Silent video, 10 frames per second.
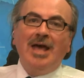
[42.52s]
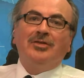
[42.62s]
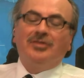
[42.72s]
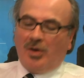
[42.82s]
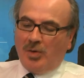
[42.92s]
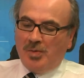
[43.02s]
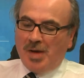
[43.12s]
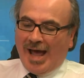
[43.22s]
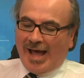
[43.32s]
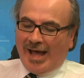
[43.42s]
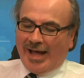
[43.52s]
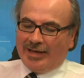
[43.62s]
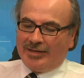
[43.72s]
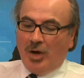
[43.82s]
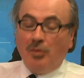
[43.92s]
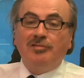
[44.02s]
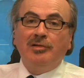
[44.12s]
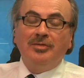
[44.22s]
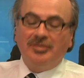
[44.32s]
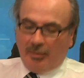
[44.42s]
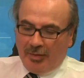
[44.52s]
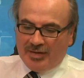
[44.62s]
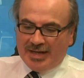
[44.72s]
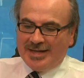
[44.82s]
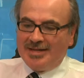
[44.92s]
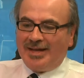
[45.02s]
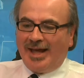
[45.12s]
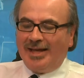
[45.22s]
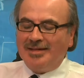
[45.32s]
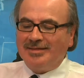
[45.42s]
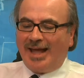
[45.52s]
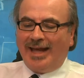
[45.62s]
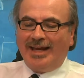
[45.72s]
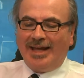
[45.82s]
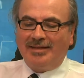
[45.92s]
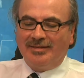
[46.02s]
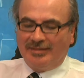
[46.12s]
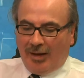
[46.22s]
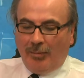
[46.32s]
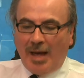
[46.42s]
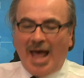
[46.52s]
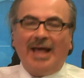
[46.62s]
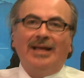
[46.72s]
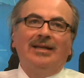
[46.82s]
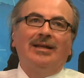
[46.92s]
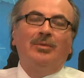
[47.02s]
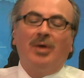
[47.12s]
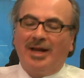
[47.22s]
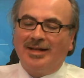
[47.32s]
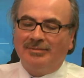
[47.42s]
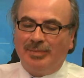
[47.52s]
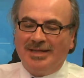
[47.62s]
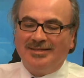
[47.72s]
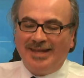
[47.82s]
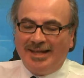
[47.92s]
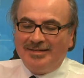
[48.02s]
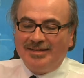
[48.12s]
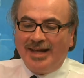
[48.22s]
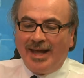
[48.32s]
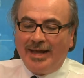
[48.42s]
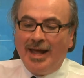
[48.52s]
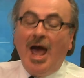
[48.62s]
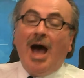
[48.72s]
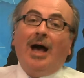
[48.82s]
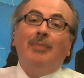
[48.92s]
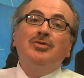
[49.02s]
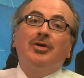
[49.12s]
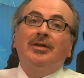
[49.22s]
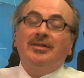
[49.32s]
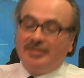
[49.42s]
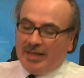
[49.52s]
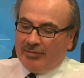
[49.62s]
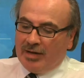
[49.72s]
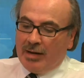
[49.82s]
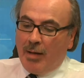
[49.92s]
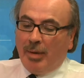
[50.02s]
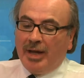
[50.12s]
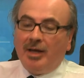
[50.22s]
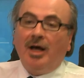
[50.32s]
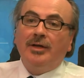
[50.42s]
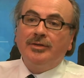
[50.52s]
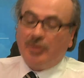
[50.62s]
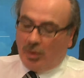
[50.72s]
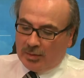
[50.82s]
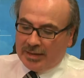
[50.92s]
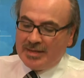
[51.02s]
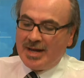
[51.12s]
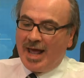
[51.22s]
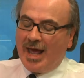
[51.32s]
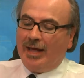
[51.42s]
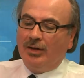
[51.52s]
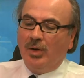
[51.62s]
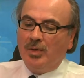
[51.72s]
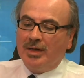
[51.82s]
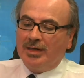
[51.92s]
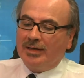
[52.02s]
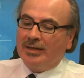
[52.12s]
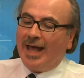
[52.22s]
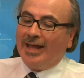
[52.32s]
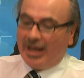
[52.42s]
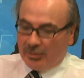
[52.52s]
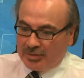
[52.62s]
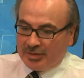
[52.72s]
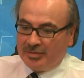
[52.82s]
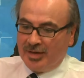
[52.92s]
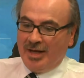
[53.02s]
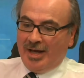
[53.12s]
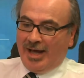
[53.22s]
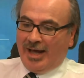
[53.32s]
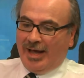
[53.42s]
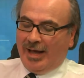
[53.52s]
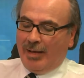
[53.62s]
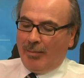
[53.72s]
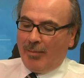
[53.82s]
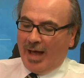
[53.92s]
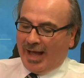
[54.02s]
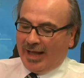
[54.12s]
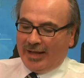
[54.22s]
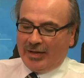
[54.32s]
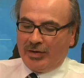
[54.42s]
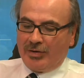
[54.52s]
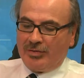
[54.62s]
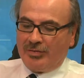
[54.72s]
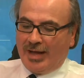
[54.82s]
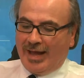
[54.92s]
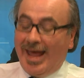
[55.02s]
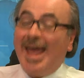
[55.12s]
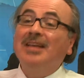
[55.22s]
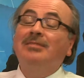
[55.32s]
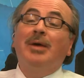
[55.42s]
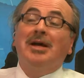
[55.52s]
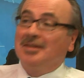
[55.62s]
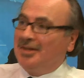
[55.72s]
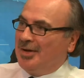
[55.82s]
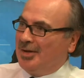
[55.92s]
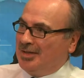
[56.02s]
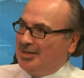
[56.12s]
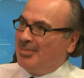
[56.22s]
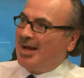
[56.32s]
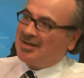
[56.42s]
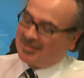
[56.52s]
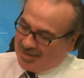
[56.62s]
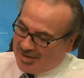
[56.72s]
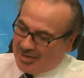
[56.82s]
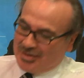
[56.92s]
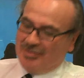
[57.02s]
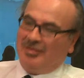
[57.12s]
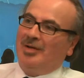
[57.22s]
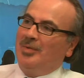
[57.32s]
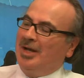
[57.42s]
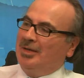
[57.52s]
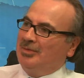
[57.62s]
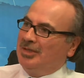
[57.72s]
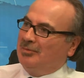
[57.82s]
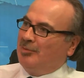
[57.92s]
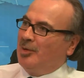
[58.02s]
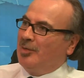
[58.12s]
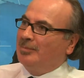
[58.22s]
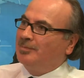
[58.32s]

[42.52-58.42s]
So, to go through some of the details and get some handle on what has been said today, I'm joined this evening by Colm Dolan, local accountant and expert in all these matters. Colm, you're very welcome to the programme.